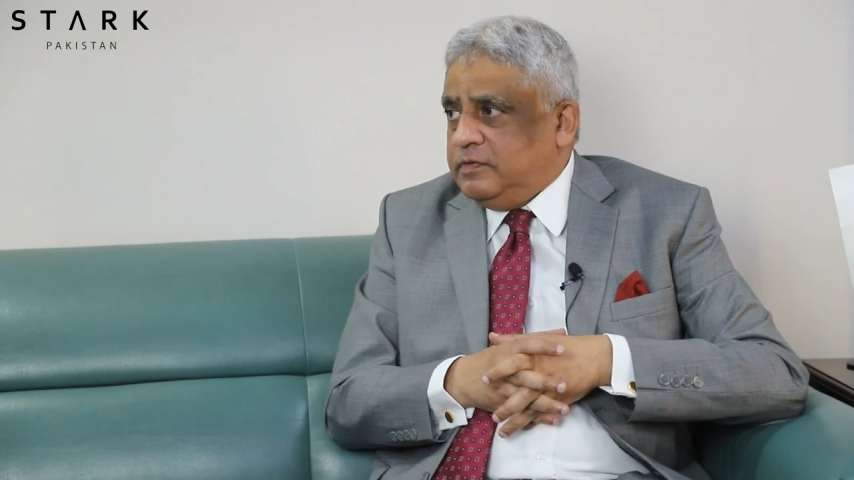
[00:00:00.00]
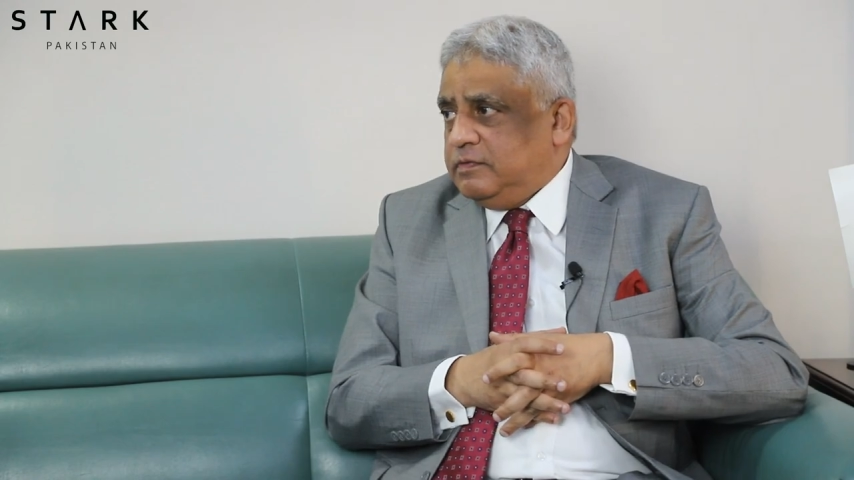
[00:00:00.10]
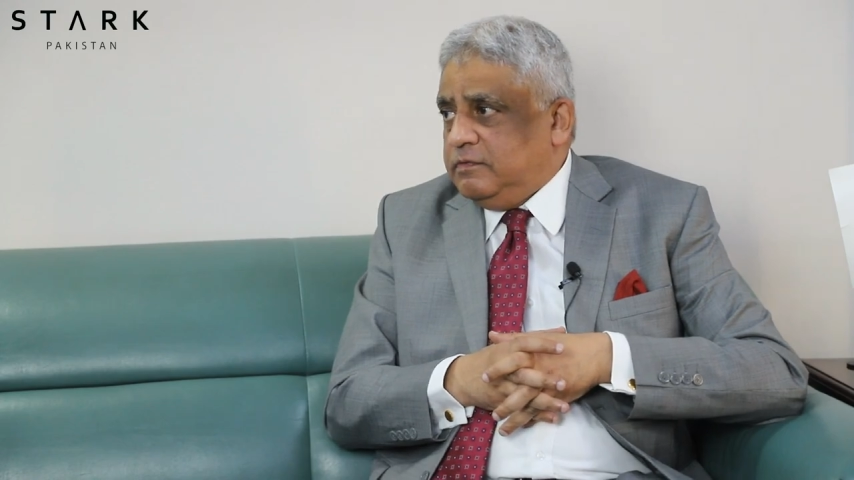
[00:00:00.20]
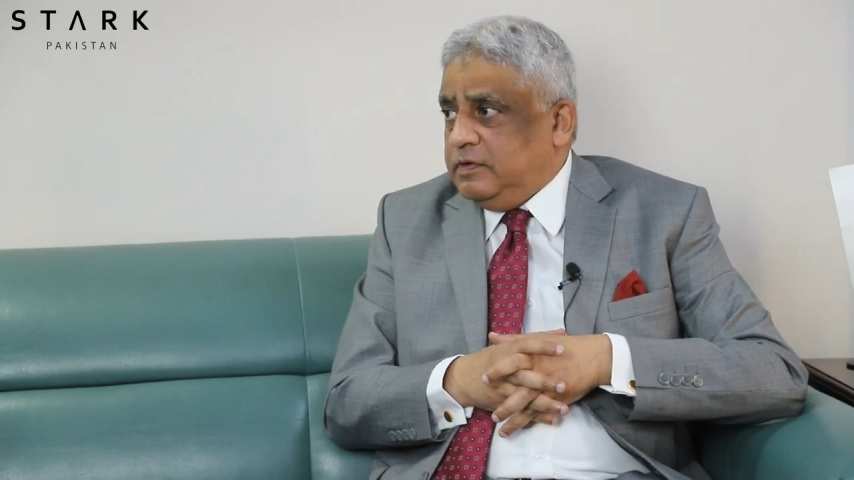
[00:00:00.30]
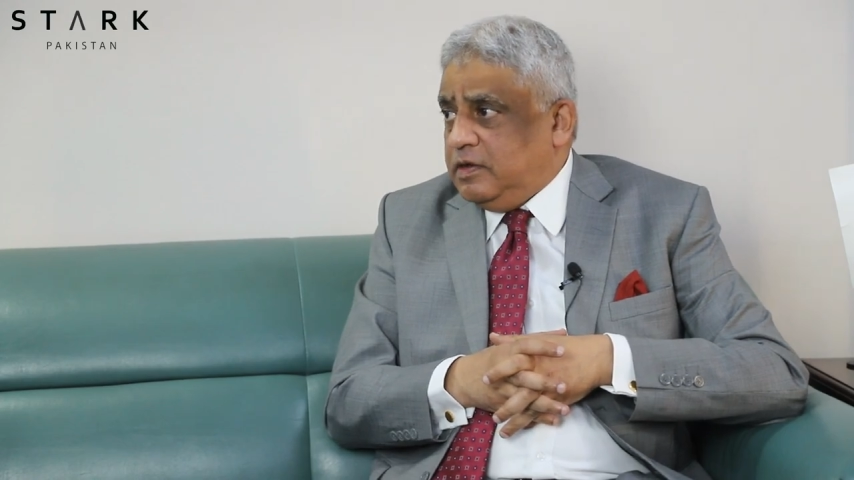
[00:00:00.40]

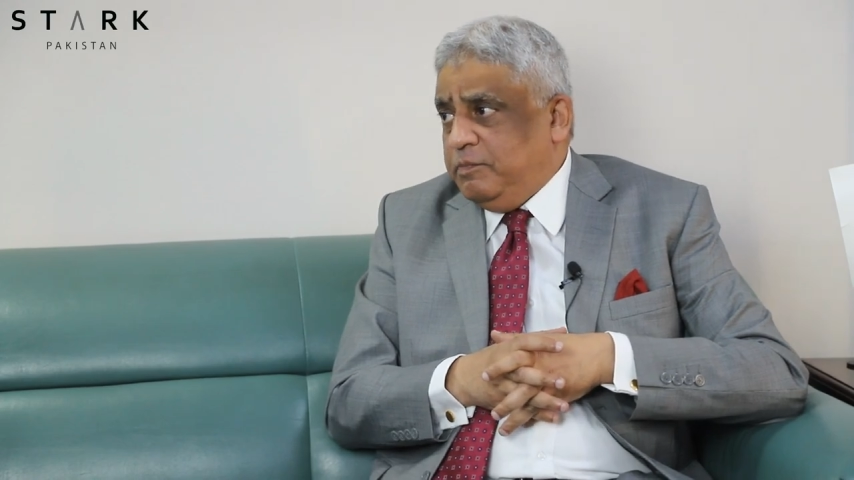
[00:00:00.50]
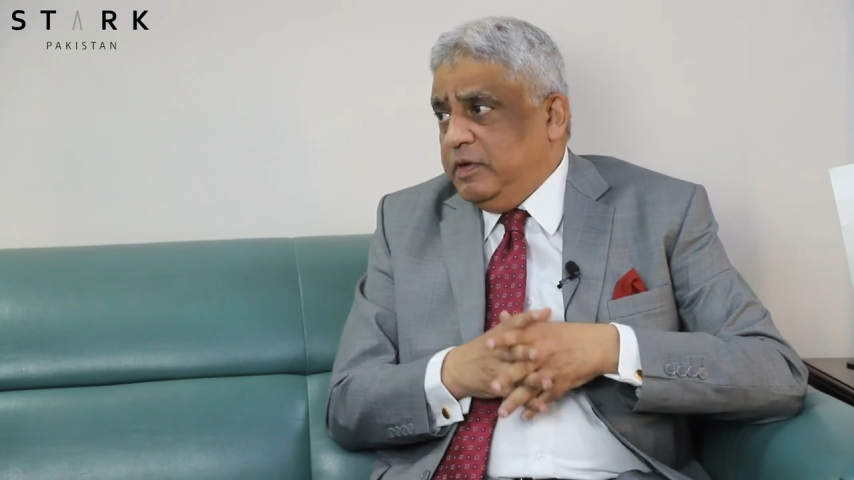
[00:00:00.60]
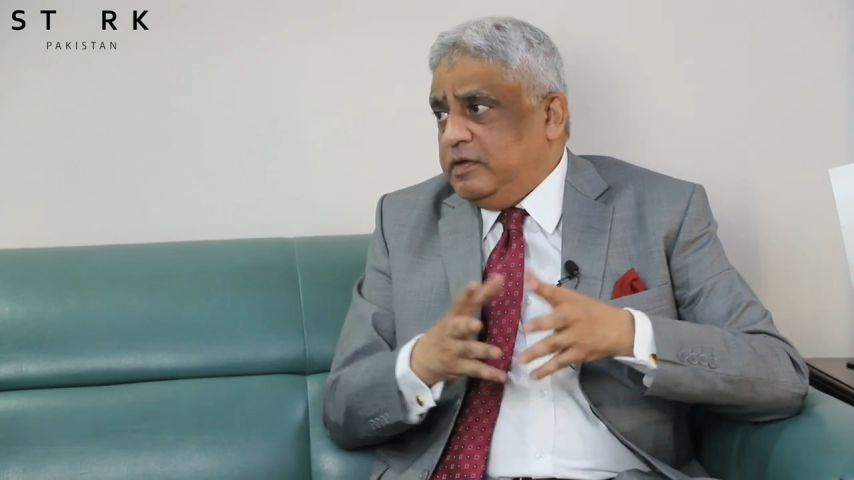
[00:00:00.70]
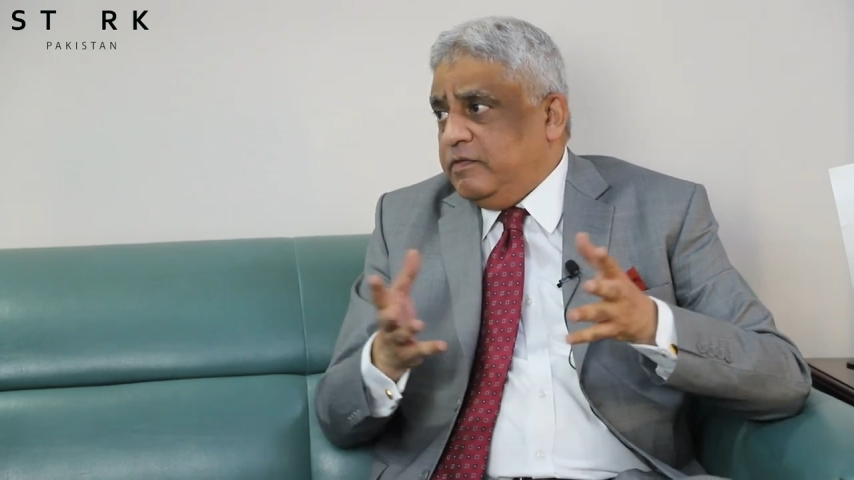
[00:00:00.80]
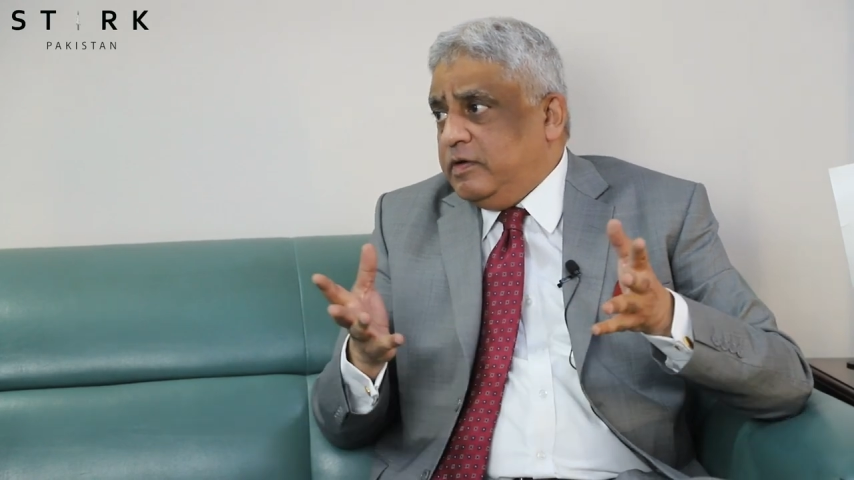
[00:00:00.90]
when I
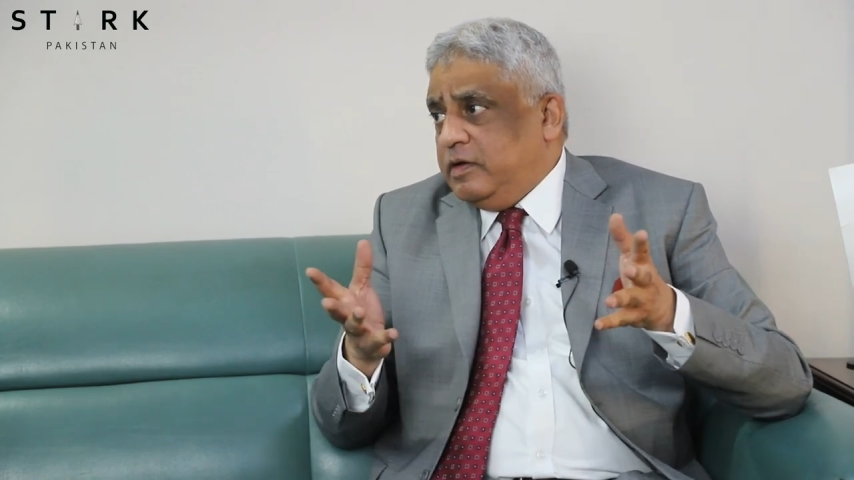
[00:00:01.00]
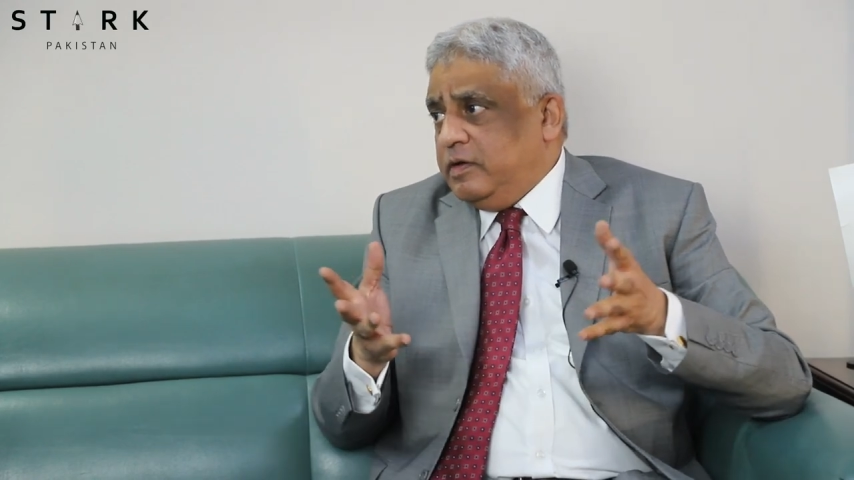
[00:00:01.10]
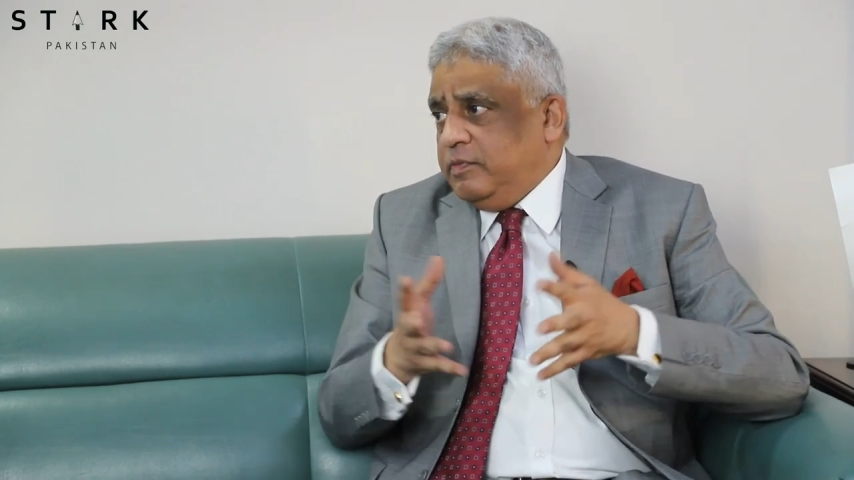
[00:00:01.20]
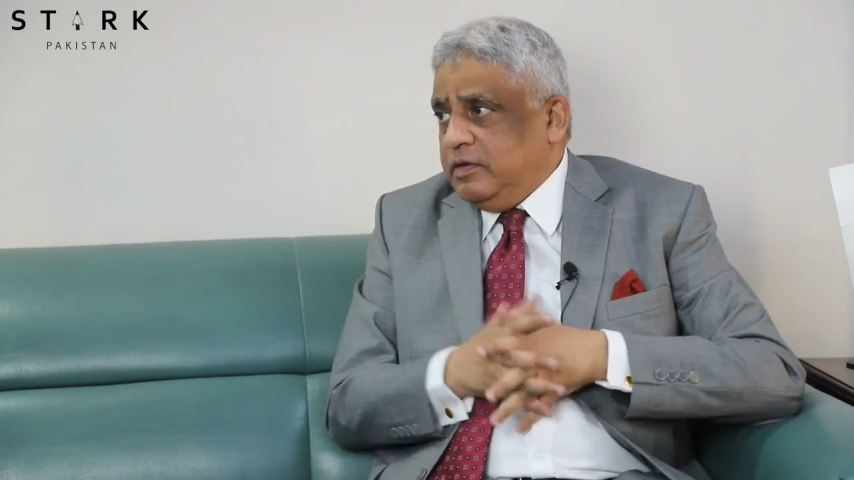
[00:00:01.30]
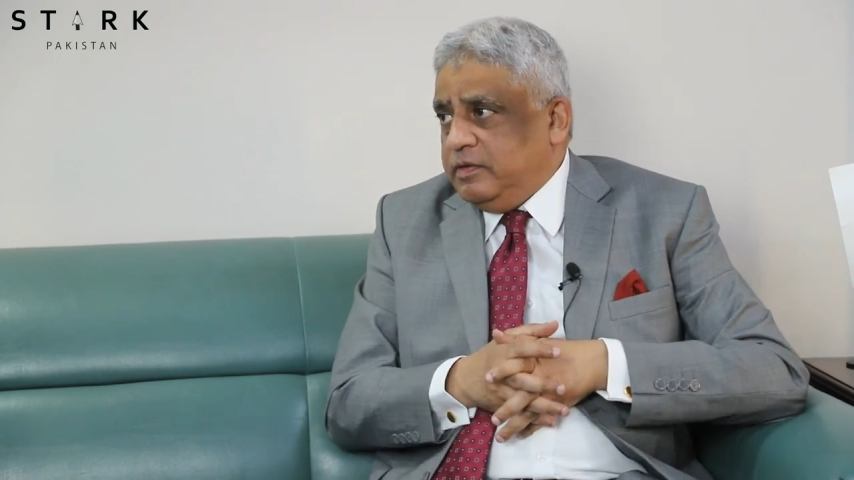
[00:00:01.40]
meet our
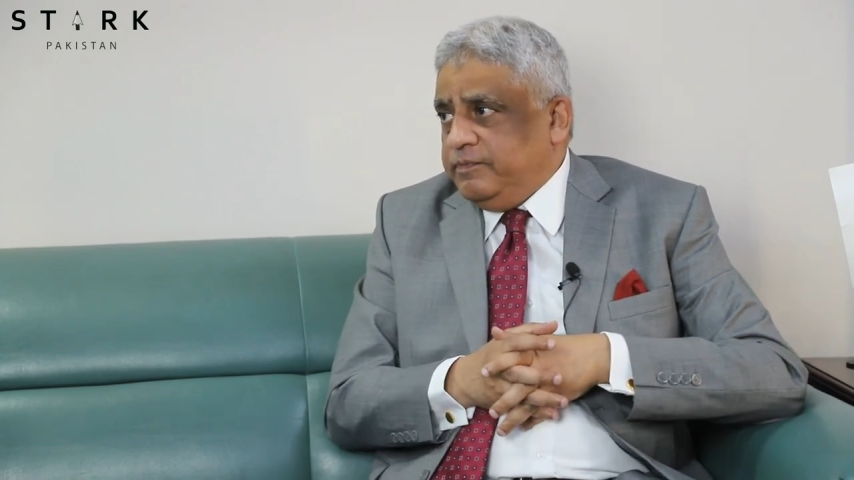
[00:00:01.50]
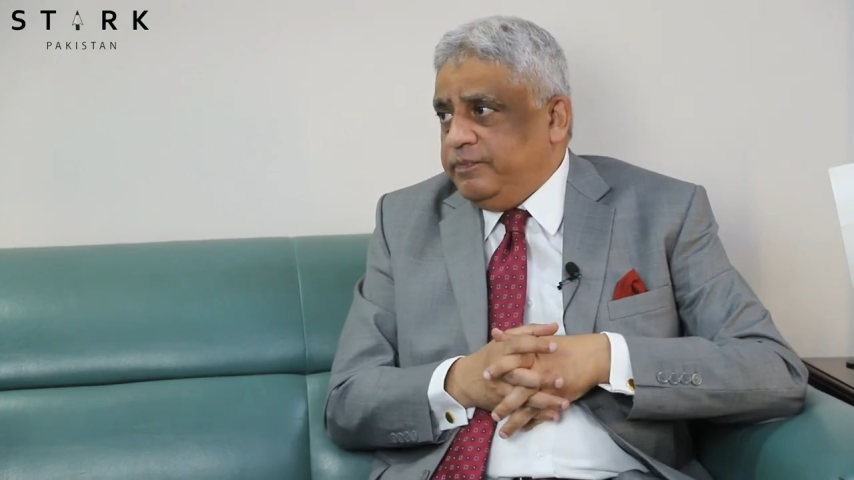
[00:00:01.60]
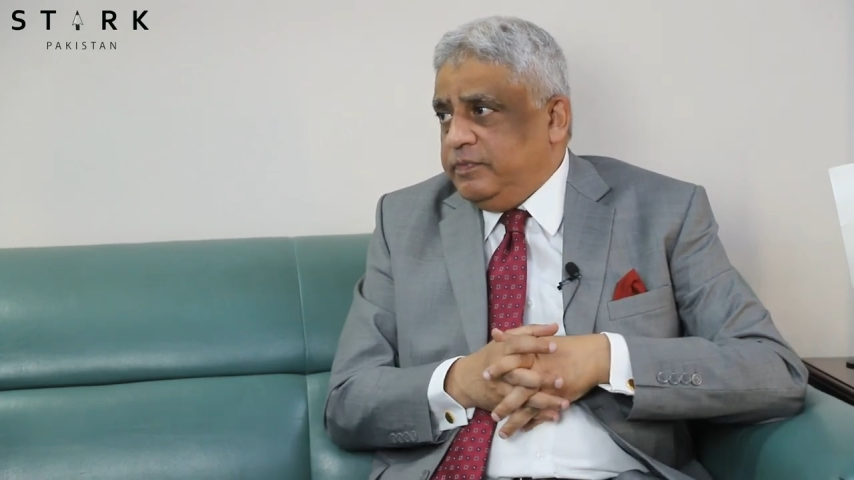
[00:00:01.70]
alumni.